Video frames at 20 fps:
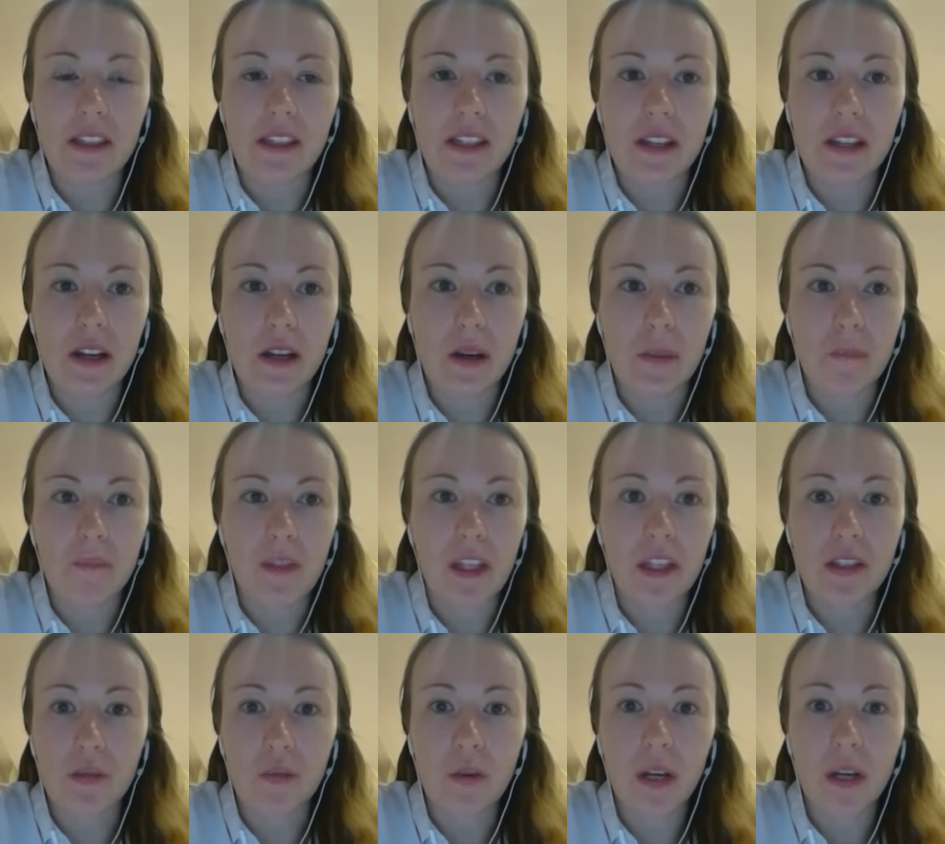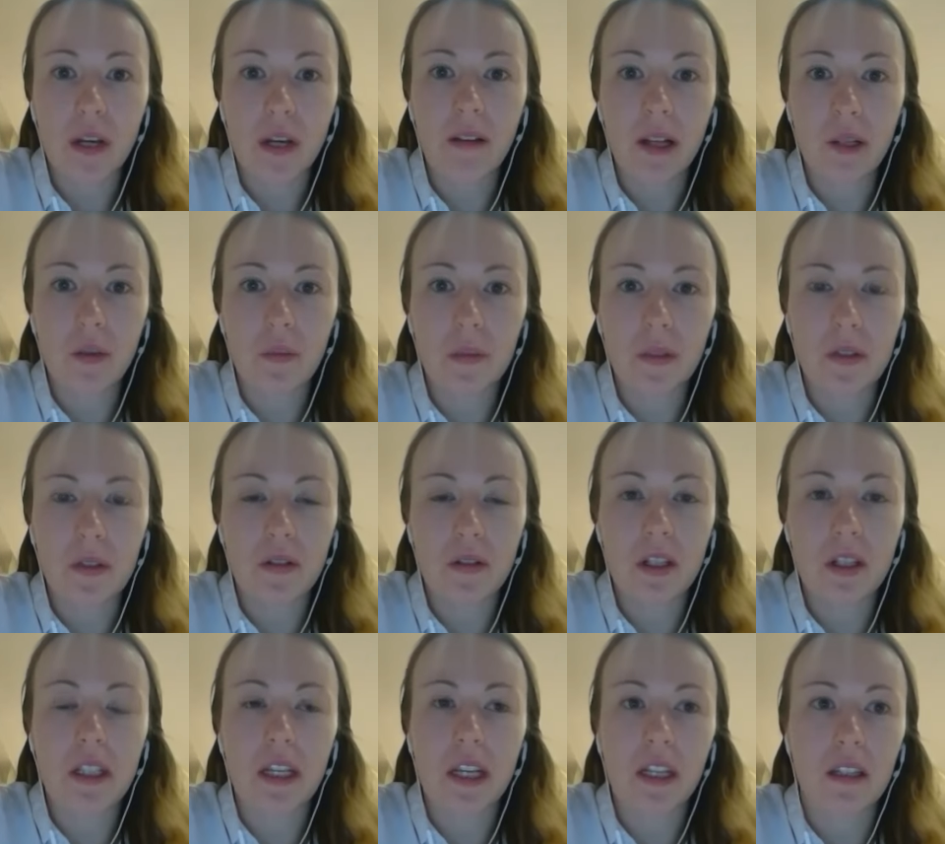It's really great
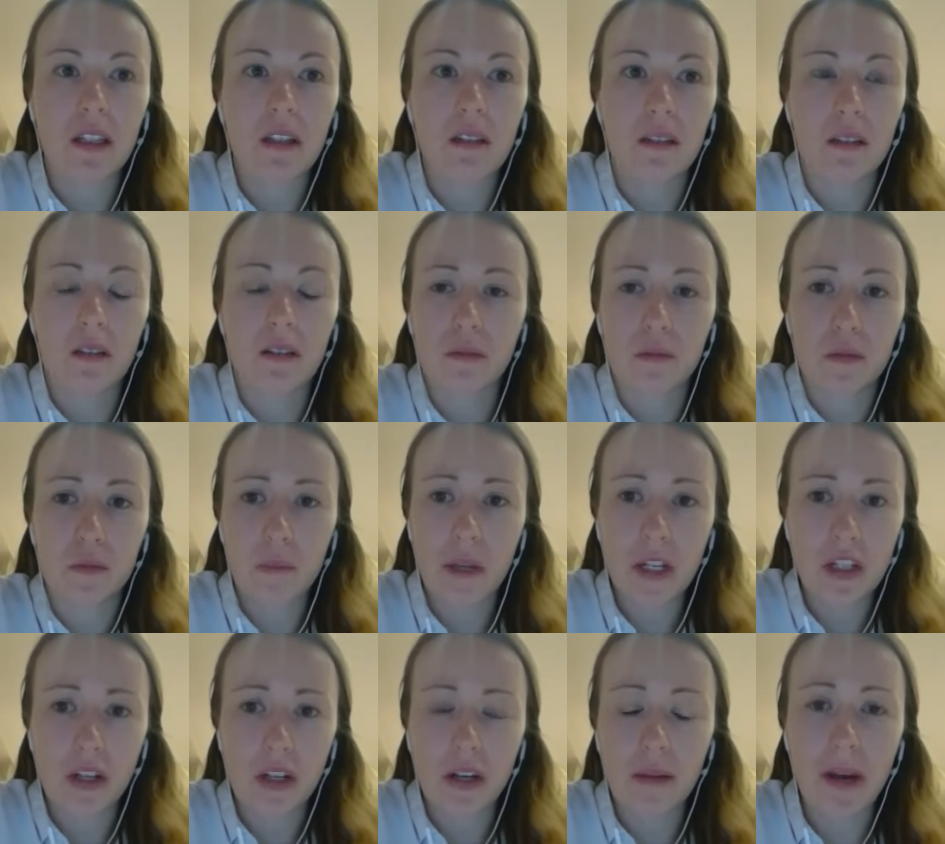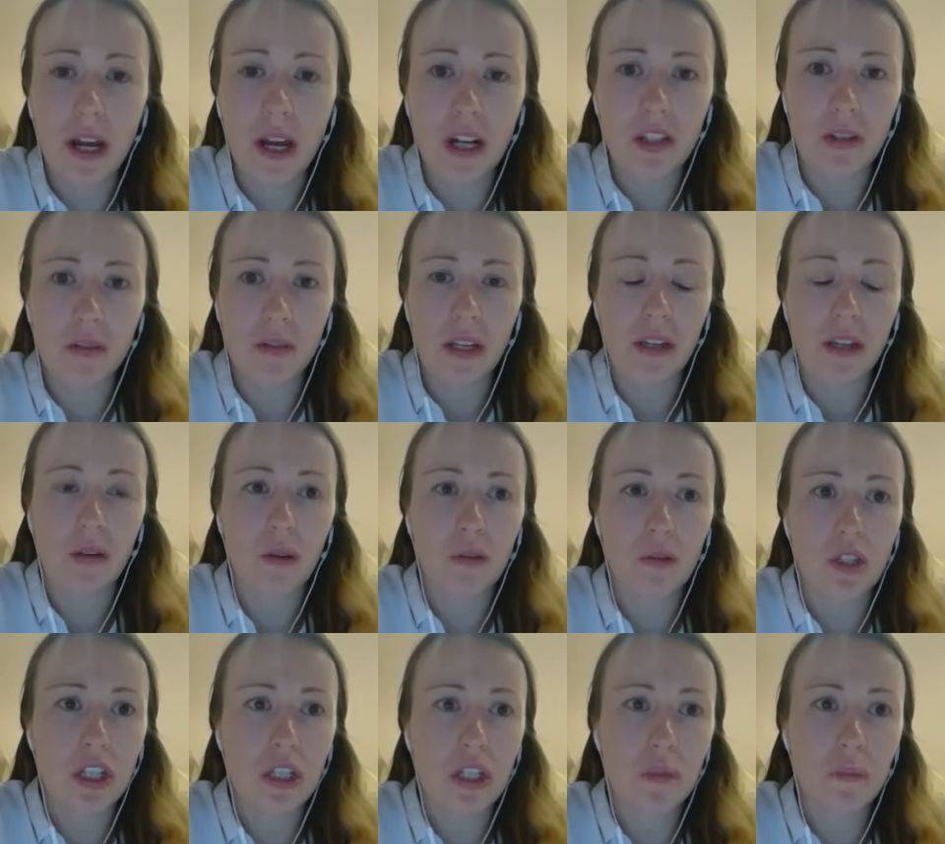opportunity, and especially Marjorie, you
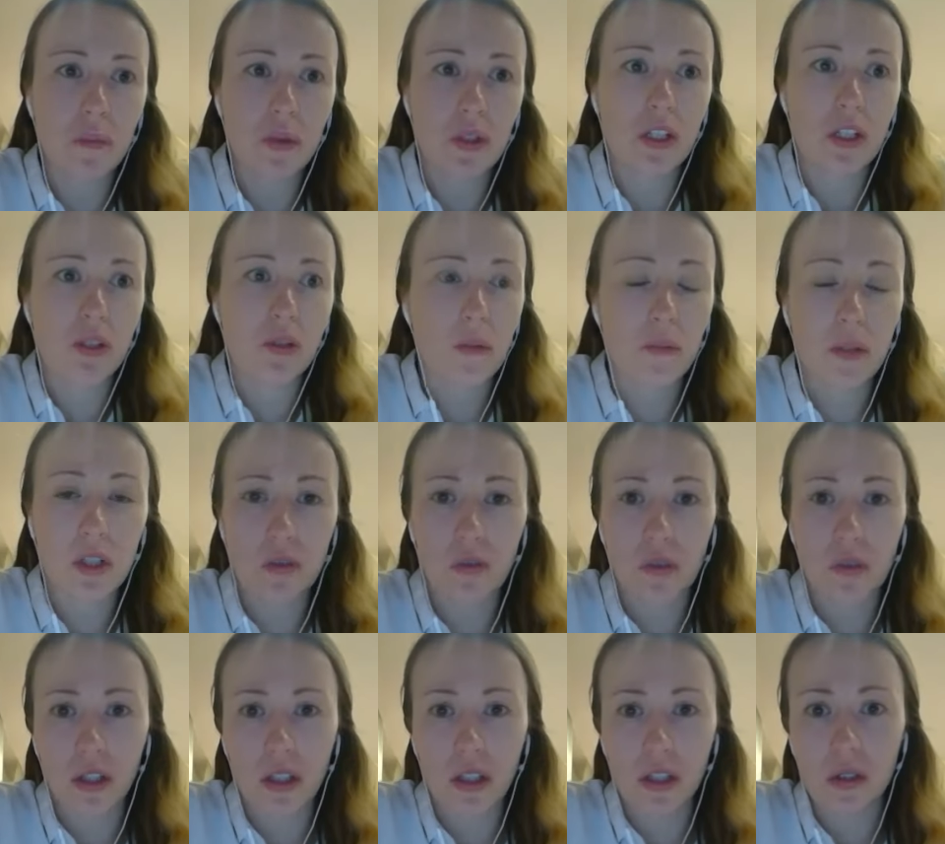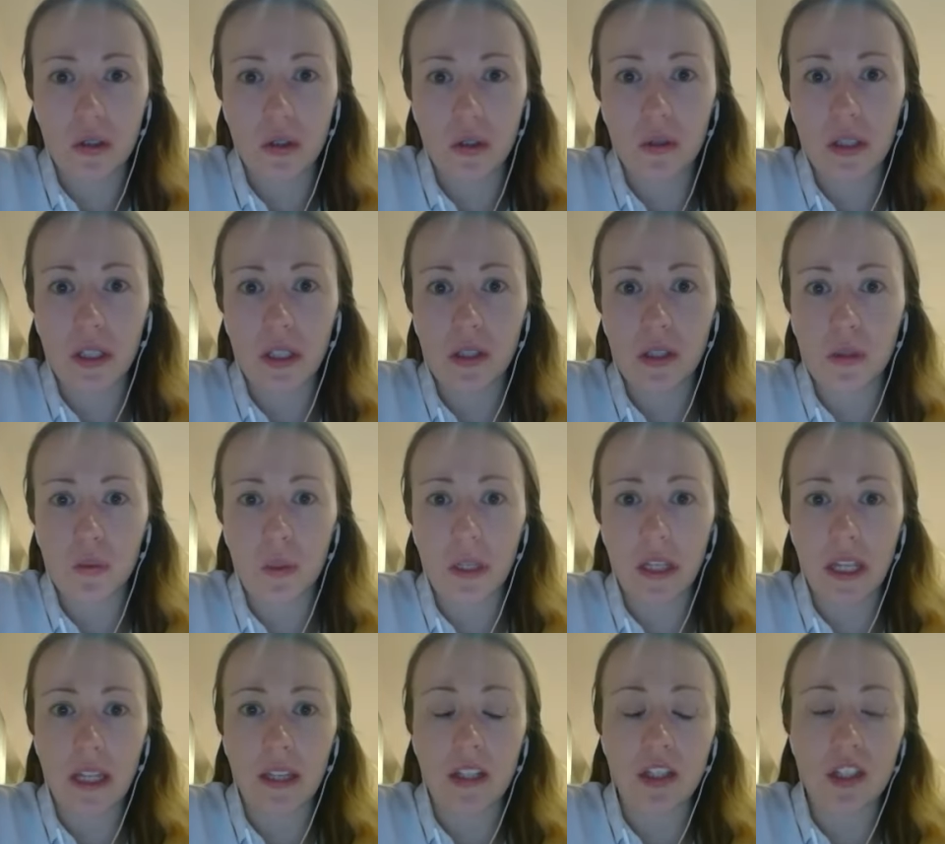know, she's pushing so much for her students. We
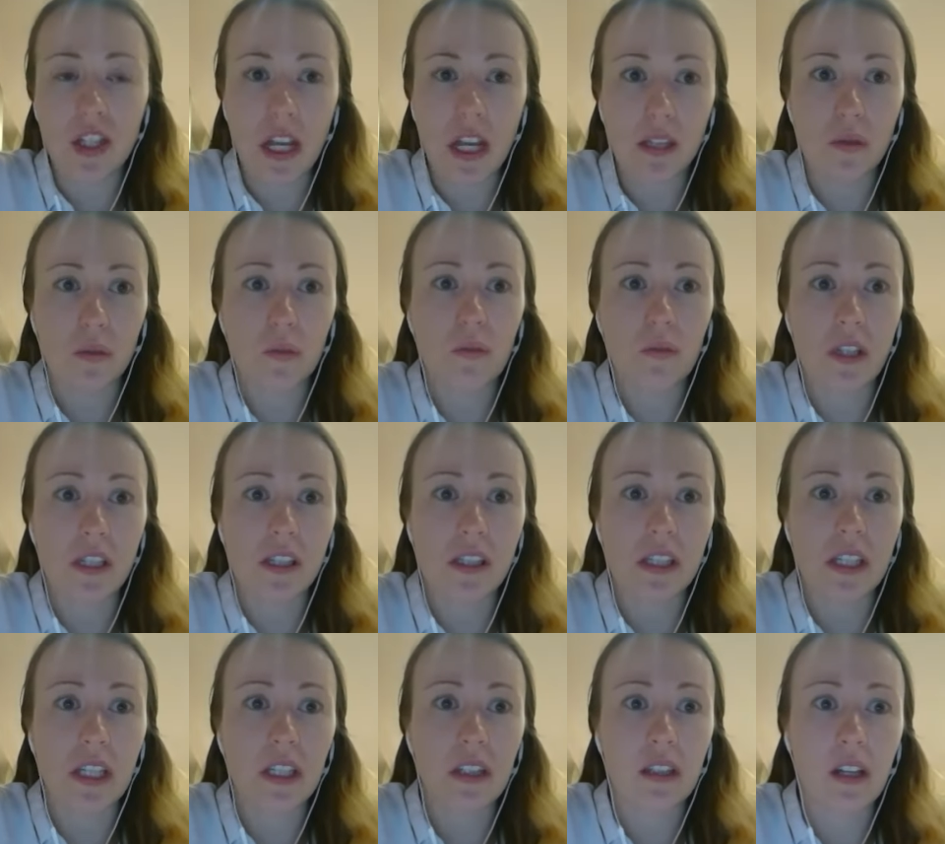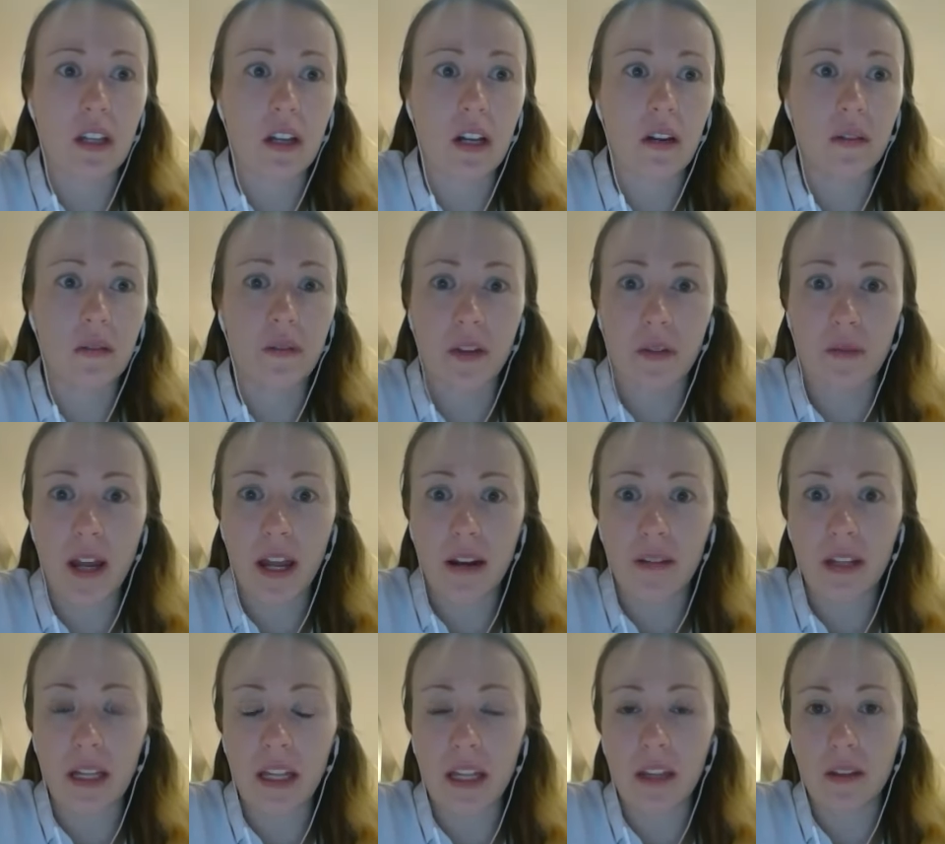had the chance to visit
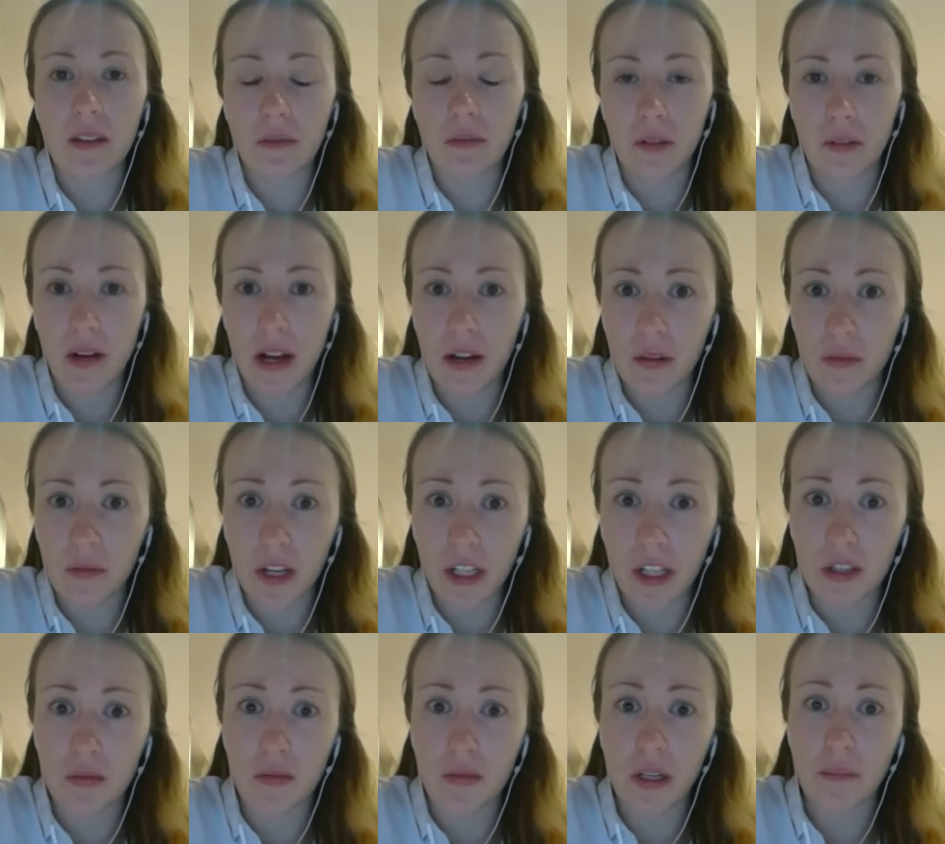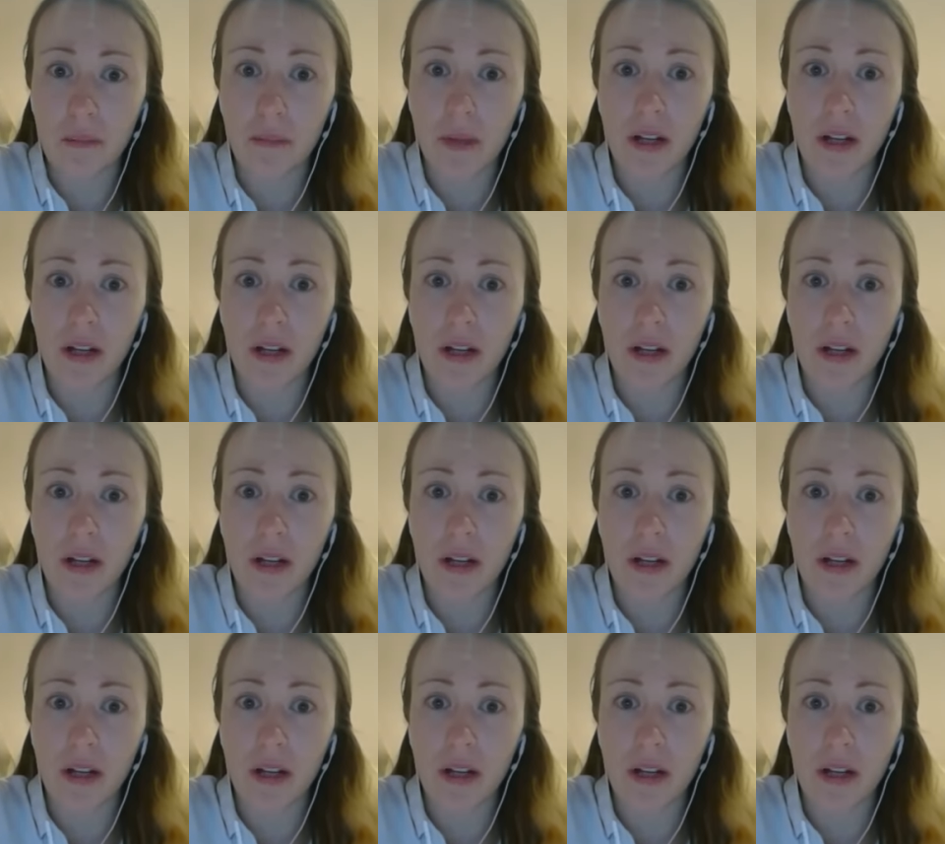Ferrari, the Ferrari factory in